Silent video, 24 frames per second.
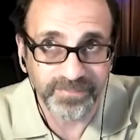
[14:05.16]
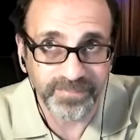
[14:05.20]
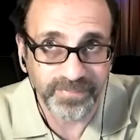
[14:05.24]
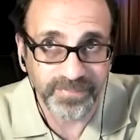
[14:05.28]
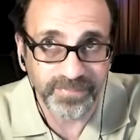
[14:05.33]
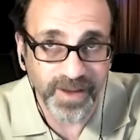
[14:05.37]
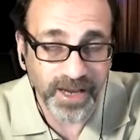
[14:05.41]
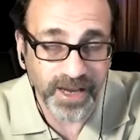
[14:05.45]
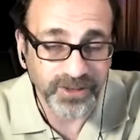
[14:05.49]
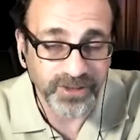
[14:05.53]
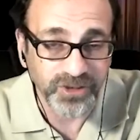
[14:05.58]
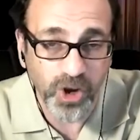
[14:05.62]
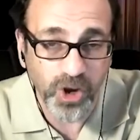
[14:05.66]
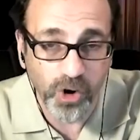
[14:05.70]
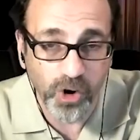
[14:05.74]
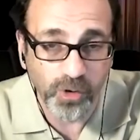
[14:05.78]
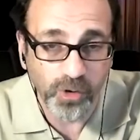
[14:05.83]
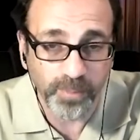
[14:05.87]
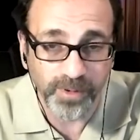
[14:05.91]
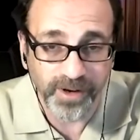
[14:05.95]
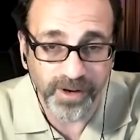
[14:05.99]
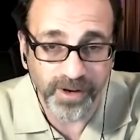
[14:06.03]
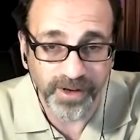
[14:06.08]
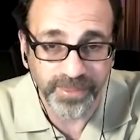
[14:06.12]

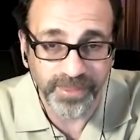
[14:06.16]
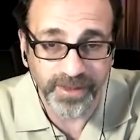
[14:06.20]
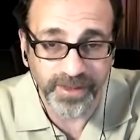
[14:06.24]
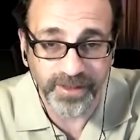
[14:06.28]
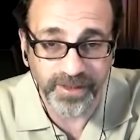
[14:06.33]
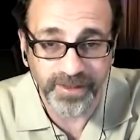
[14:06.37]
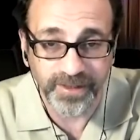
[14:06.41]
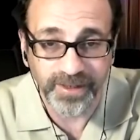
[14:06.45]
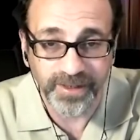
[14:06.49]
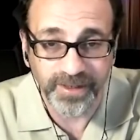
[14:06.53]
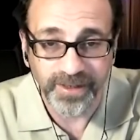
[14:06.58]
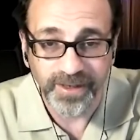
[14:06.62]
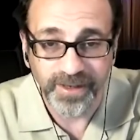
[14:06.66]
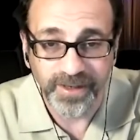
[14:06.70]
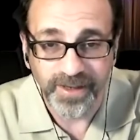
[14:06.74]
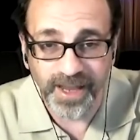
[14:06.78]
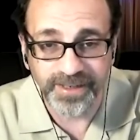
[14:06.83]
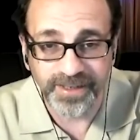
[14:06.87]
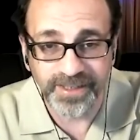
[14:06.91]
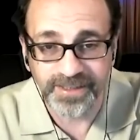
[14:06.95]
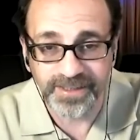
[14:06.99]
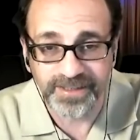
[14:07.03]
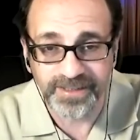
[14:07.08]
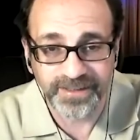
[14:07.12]
October, I think.
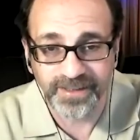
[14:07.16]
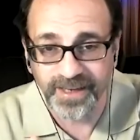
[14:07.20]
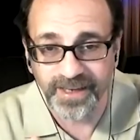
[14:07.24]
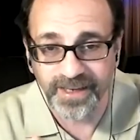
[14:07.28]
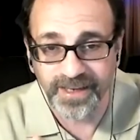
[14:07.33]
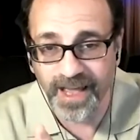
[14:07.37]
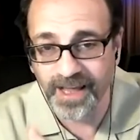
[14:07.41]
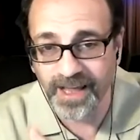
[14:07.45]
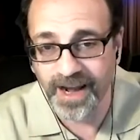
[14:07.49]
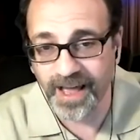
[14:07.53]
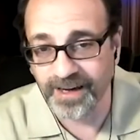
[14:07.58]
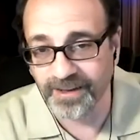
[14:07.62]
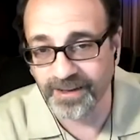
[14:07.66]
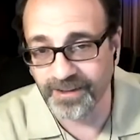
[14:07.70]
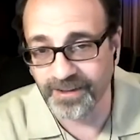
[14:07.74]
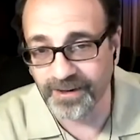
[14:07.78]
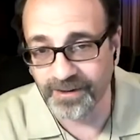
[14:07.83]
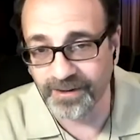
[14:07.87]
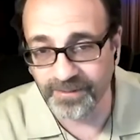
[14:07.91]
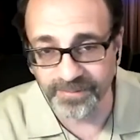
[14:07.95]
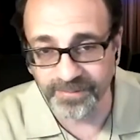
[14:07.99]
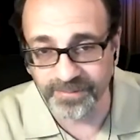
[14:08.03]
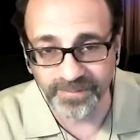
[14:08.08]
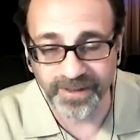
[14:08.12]
I just mm-hmm. got out of
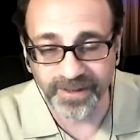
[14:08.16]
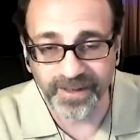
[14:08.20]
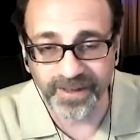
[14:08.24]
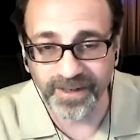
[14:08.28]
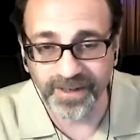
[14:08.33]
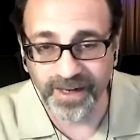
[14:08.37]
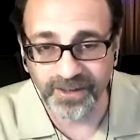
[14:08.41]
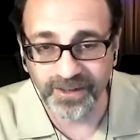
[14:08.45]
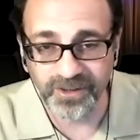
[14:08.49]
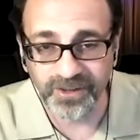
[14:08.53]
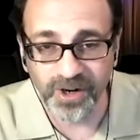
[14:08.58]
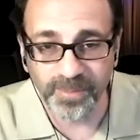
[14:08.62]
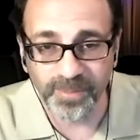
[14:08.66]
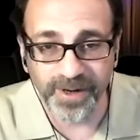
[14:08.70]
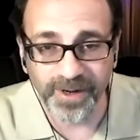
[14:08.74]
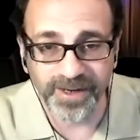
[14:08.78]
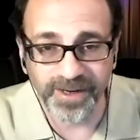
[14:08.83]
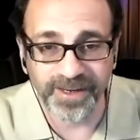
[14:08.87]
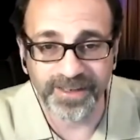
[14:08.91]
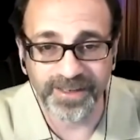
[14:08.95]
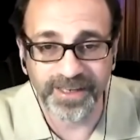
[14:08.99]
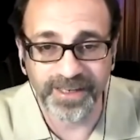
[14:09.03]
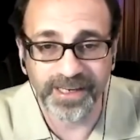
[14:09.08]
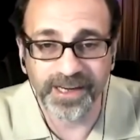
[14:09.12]
there like in October. I
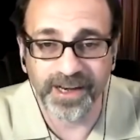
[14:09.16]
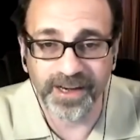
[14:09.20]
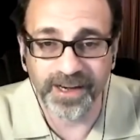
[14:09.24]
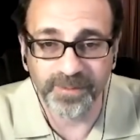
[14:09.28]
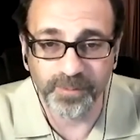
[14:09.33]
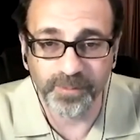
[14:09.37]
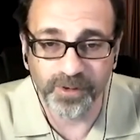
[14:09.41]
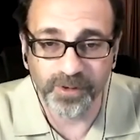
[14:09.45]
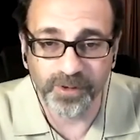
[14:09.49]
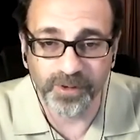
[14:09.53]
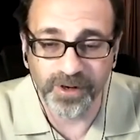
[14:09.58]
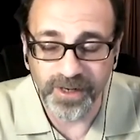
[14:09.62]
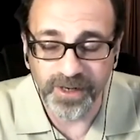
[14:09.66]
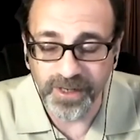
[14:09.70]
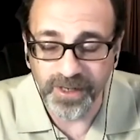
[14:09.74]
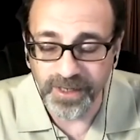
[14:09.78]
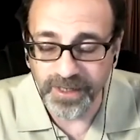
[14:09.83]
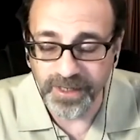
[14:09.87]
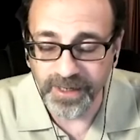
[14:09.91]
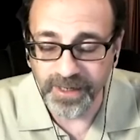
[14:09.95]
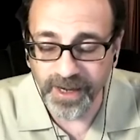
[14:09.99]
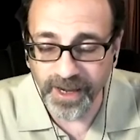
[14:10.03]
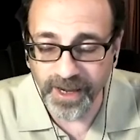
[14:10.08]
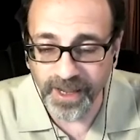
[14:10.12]
didn't need it anymore.
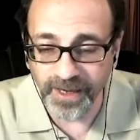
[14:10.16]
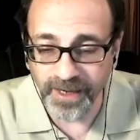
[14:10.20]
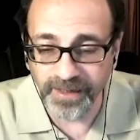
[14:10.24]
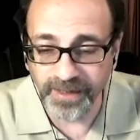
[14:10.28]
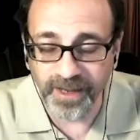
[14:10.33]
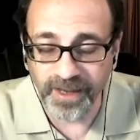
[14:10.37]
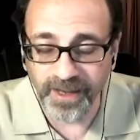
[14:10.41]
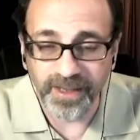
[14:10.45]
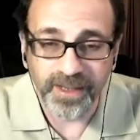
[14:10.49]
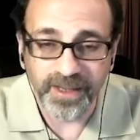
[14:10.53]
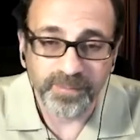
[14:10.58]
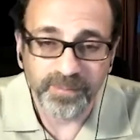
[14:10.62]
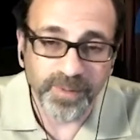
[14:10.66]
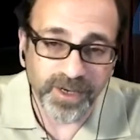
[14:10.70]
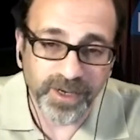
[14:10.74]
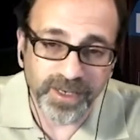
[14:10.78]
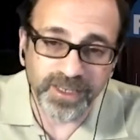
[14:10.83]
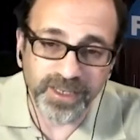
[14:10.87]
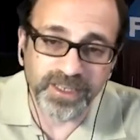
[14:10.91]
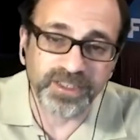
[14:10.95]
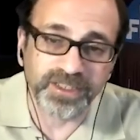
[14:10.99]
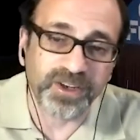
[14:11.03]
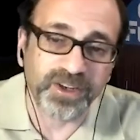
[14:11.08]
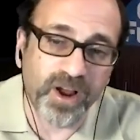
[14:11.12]
And uh, but
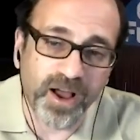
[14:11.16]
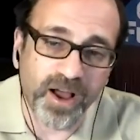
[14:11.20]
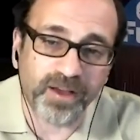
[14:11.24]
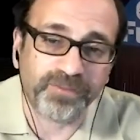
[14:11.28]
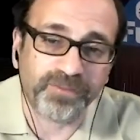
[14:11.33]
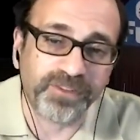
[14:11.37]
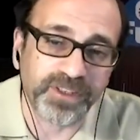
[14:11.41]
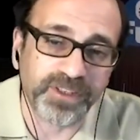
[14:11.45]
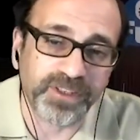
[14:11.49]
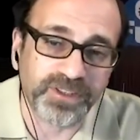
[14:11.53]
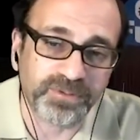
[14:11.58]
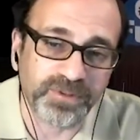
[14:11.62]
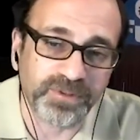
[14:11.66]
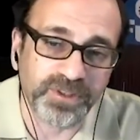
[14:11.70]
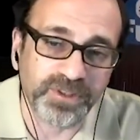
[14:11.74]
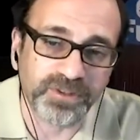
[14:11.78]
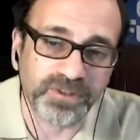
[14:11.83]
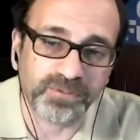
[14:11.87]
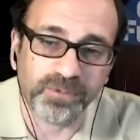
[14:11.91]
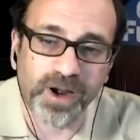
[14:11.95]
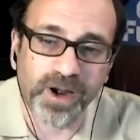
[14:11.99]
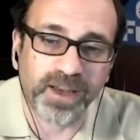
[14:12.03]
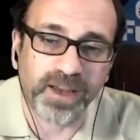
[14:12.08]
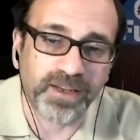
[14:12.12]
his office was
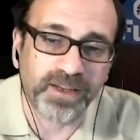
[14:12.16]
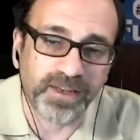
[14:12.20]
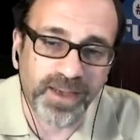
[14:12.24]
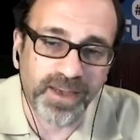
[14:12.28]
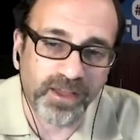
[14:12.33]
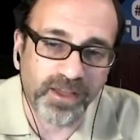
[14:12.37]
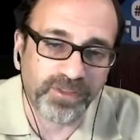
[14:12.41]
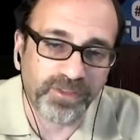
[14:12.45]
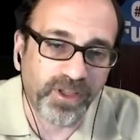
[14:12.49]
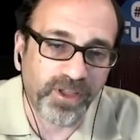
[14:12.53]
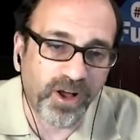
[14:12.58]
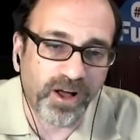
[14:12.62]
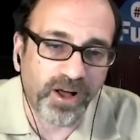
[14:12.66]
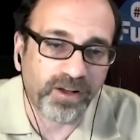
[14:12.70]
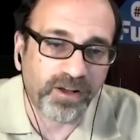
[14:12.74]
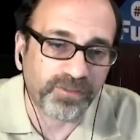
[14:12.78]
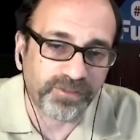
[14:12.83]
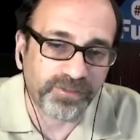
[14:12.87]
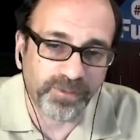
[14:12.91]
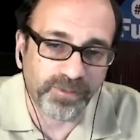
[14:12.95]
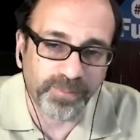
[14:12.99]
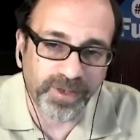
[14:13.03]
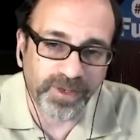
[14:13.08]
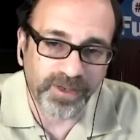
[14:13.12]
right down the hall
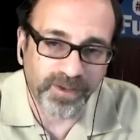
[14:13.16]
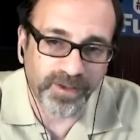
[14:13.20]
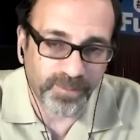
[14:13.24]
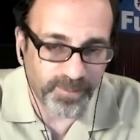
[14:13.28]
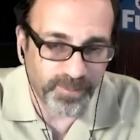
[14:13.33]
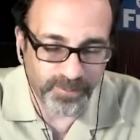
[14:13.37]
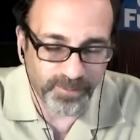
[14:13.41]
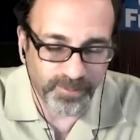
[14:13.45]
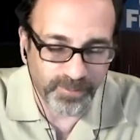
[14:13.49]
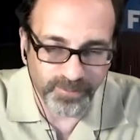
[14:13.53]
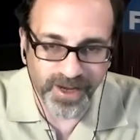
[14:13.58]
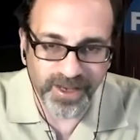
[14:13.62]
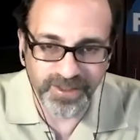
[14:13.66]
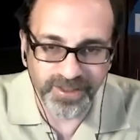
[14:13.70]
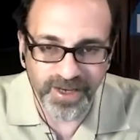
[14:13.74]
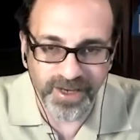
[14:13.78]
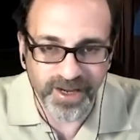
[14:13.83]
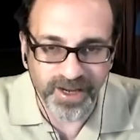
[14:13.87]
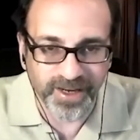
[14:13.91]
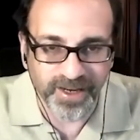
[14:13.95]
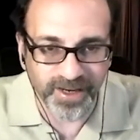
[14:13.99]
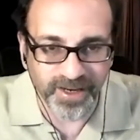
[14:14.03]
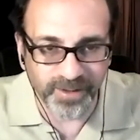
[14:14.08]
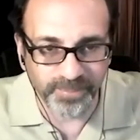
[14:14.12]
for me. I mean, we're not oh,
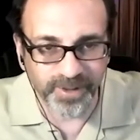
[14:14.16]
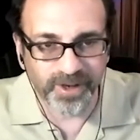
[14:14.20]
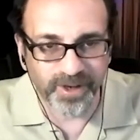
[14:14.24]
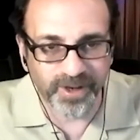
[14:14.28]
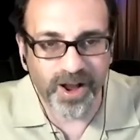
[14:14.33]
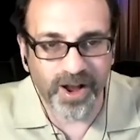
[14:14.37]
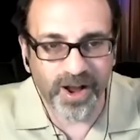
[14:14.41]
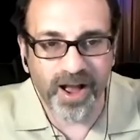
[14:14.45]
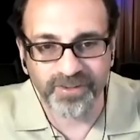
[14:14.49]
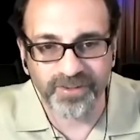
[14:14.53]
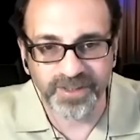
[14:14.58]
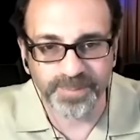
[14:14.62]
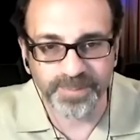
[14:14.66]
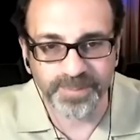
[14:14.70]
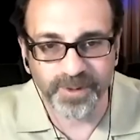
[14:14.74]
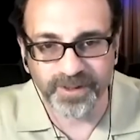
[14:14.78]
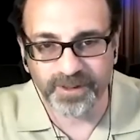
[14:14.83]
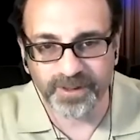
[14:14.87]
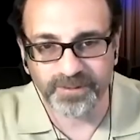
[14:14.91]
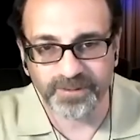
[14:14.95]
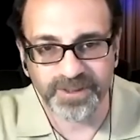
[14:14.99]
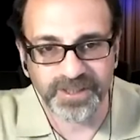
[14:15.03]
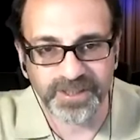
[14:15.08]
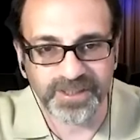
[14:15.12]
talking oh, nice. a big office
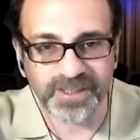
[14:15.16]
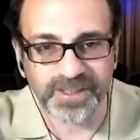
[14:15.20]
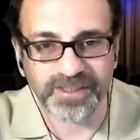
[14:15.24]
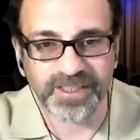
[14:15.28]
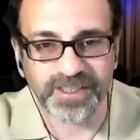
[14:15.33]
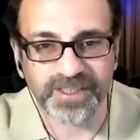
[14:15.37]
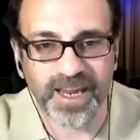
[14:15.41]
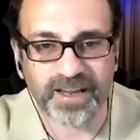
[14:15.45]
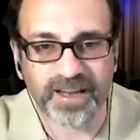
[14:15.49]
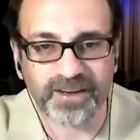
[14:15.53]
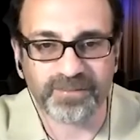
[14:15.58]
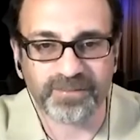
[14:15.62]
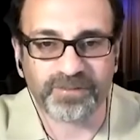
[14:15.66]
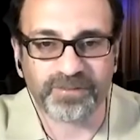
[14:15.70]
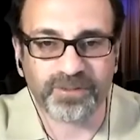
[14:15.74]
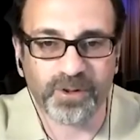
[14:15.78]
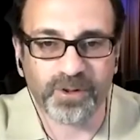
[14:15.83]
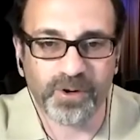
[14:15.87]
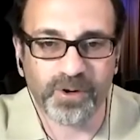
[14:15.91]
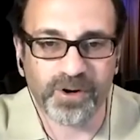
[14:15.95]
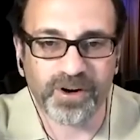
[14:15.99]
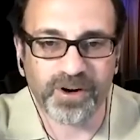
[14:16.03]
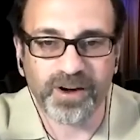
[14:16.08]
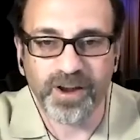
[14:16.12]
building. It was just the second
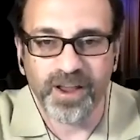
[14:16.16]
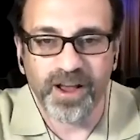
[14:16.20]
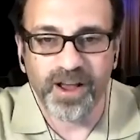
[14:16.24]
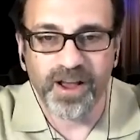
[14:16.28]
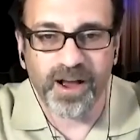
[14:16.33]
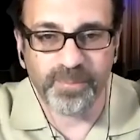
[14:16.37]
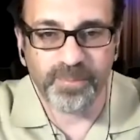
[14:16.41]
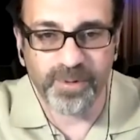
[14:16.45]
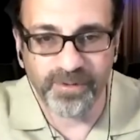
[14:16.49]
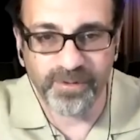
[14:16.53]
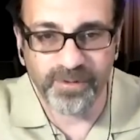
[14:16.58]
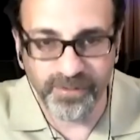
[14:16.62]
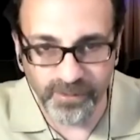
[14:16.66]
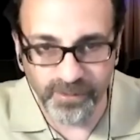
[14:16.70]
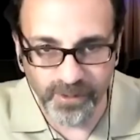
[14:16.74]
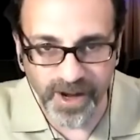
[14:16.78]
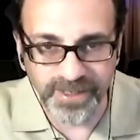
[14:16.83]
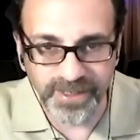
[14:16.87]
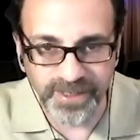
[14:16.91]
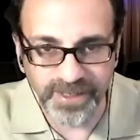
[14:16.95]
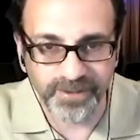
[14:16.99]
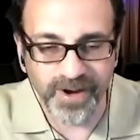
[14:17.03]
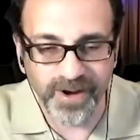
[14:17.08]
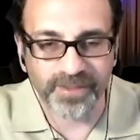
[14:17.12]
floor above a
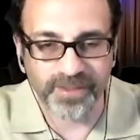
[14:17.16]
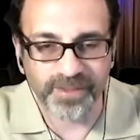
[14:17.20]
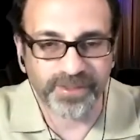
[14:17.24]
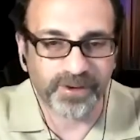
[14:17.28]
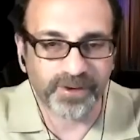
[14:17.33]
restaurant.